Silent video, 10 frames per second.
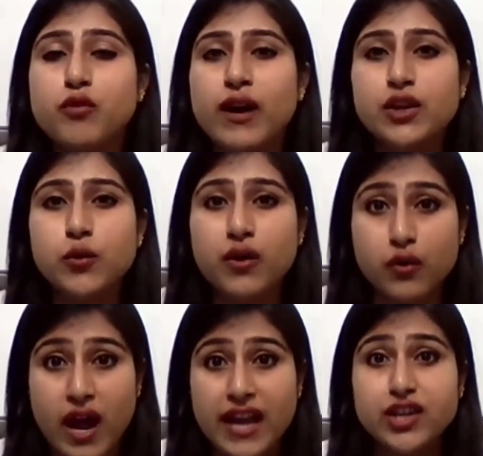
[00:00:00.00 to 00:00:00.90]
provide you a
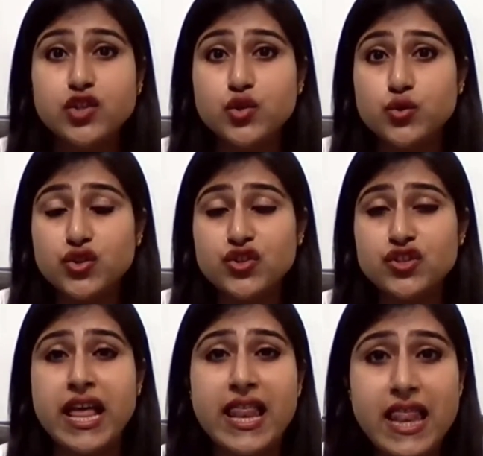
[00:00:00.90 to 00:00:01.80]
right to
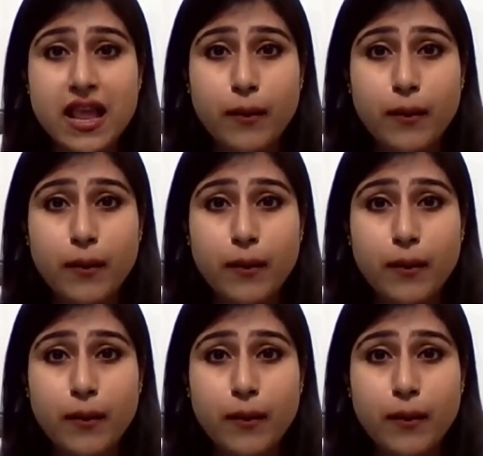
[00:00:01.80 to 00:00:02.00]
sell